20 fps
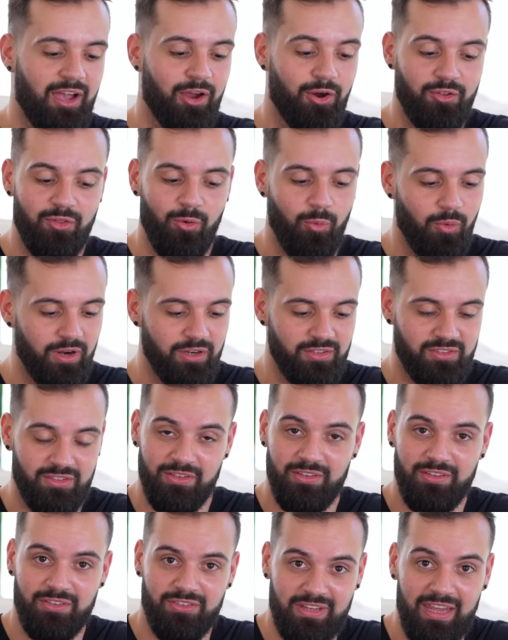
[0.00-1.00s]
I heard the words
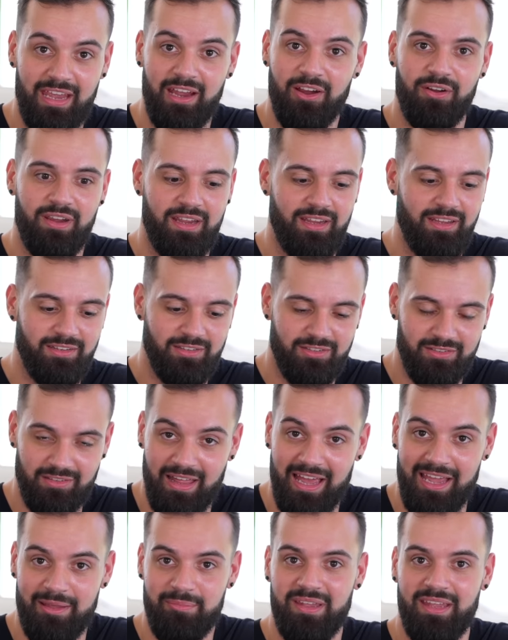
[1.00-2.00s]
scary,
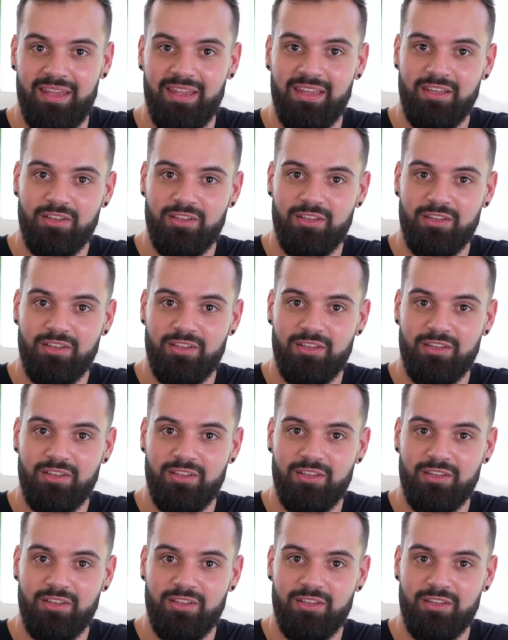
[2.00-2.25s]
slimy,